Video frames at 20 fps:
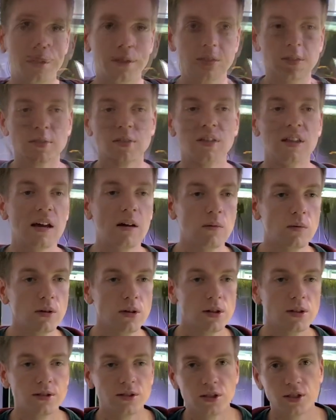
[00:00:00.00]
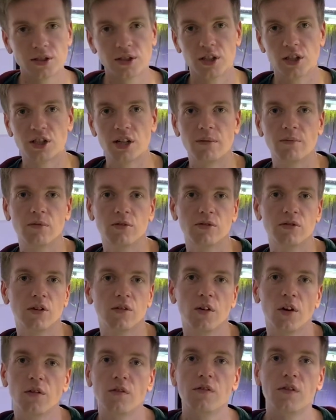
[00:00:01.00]
So that was just the general sort
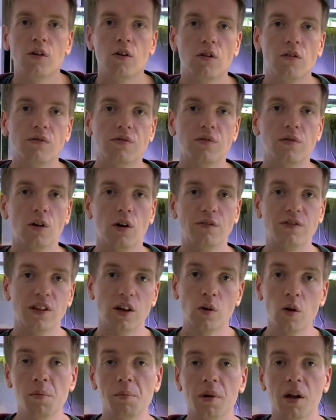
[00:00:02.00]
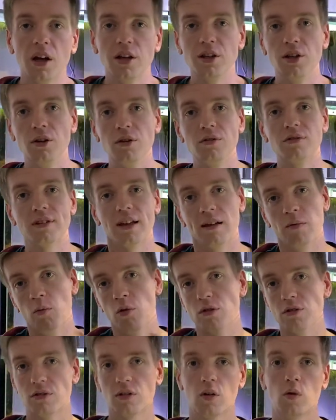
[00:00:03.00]
of overview of the equipment I use and
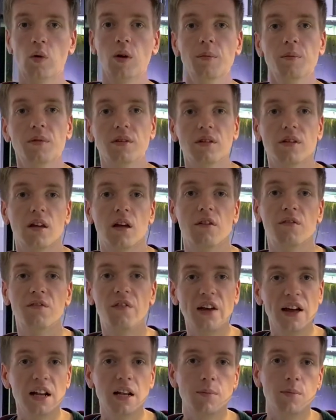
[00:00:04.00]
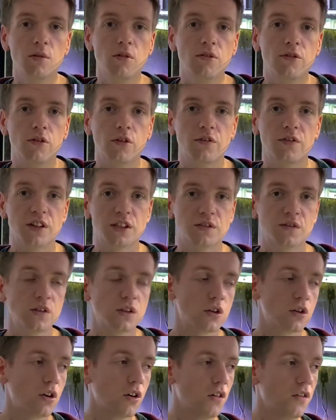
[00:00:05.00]
what's equipment available for fish
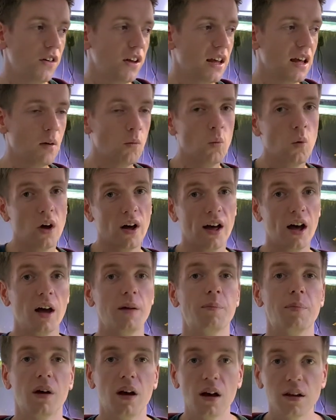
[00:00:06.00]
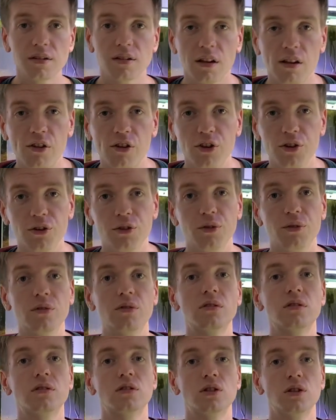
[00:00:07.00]
photography, and why I personally
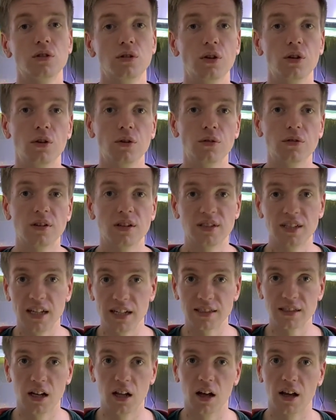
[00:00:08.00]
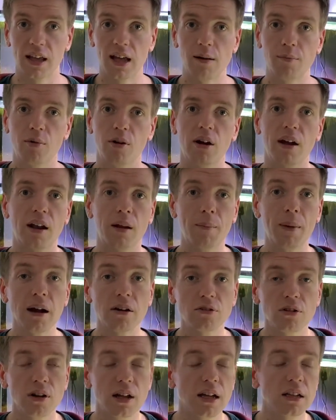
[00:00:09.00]
choose to use a DSLR camera and a
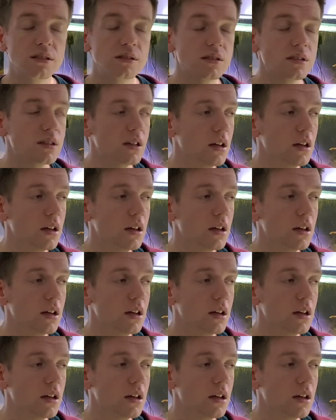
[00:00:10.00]
macro lens.